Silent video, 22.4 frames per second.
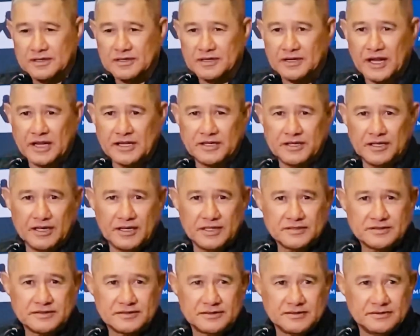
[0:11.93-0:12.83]
great
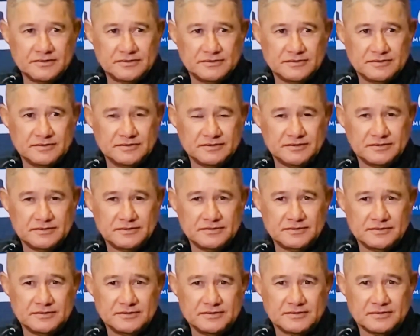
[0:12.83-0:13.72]
years.
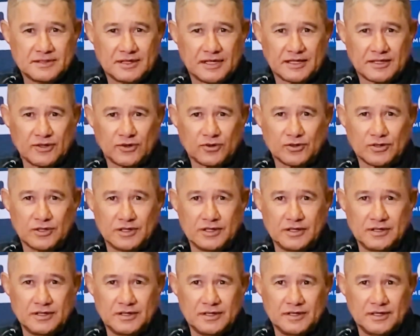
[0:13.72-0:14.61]
Look,
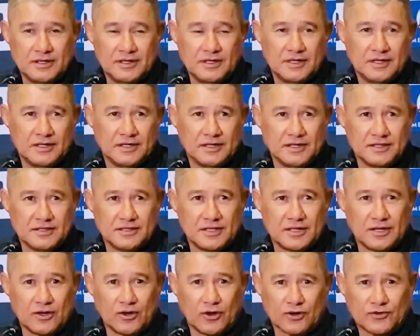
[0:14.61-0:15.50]
he did
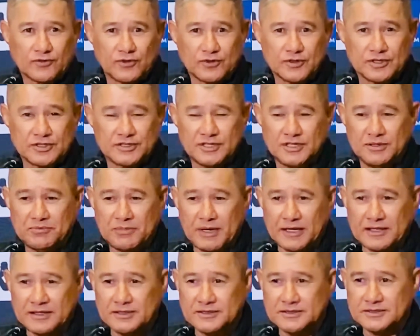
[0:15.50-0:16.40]
a lot for the team,
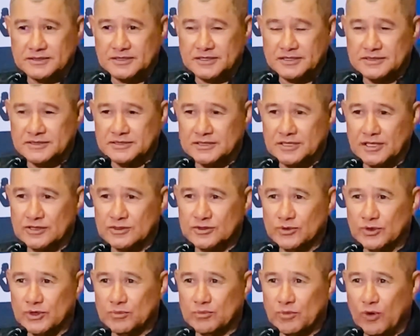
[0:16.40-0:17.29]
and he's still
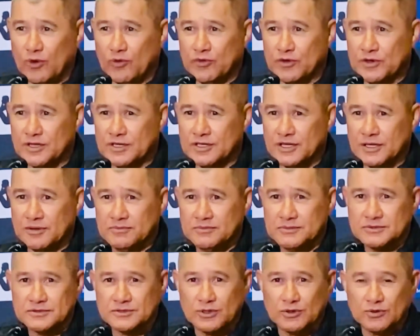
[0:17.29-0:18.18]
doing more for the team.
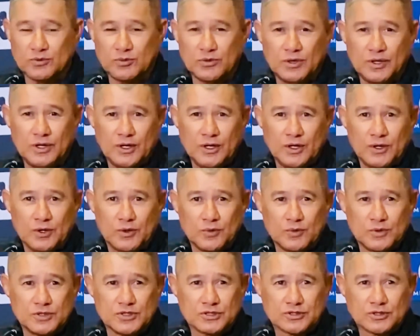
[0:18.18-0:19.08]
So
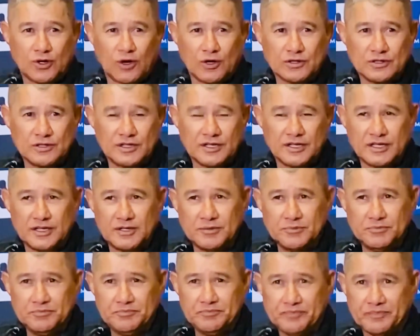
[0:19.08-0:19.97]
we just honoring
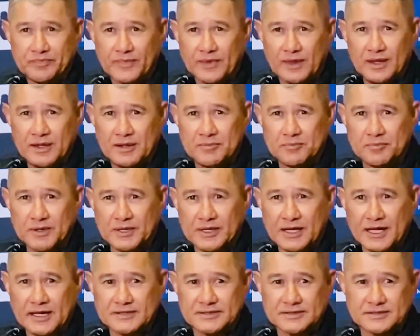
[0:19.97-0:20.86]
him. But
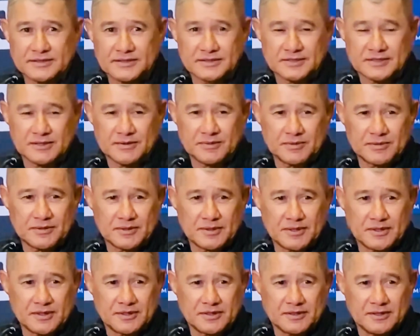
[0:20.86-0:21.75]
as
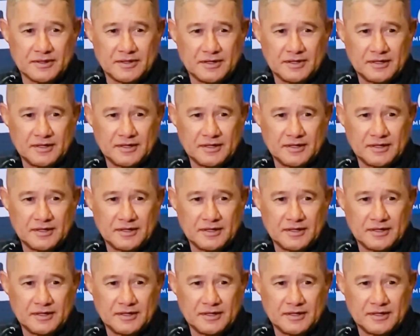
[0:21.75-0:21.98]
the